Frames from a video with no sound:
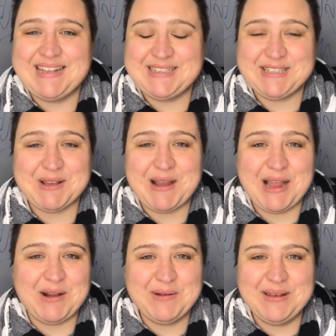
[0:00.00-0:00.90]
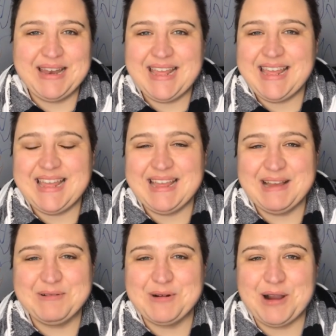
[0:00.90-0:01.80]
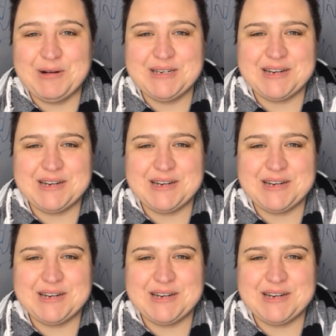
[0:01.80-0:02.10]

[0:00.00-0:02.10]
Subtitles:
So I only wrote